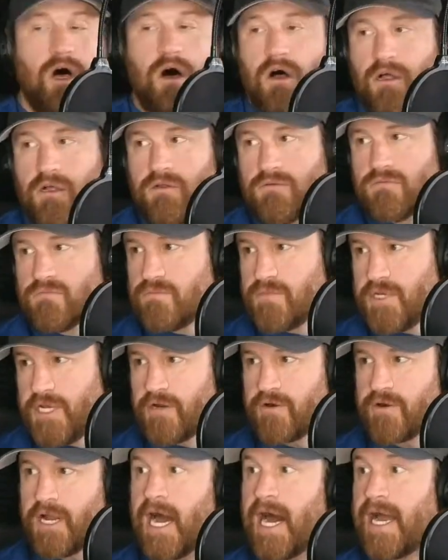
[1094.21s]
law
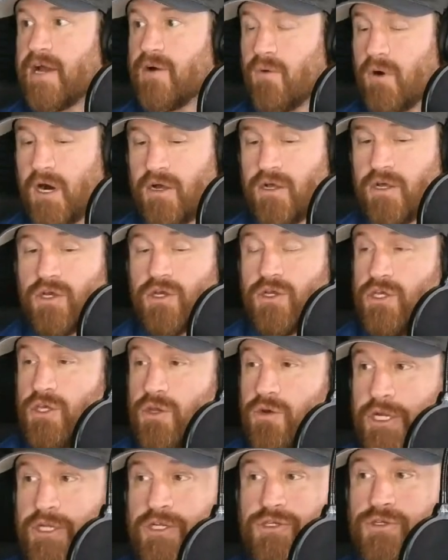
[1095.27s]
here in Iowa,
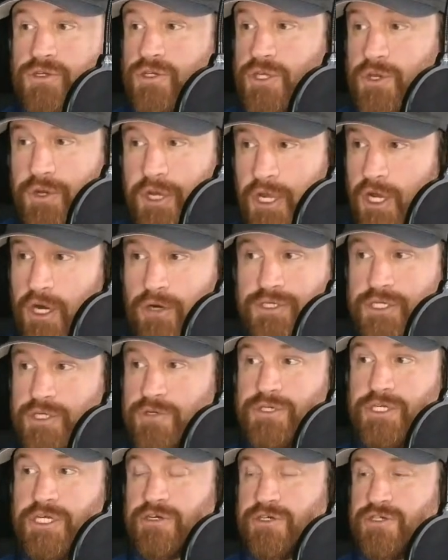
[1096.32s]
you can go
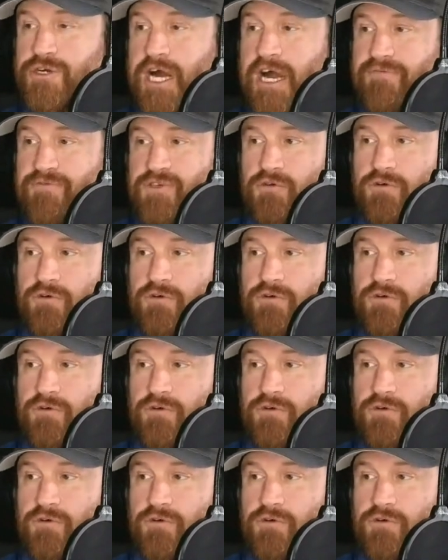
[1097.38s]
do deer drive.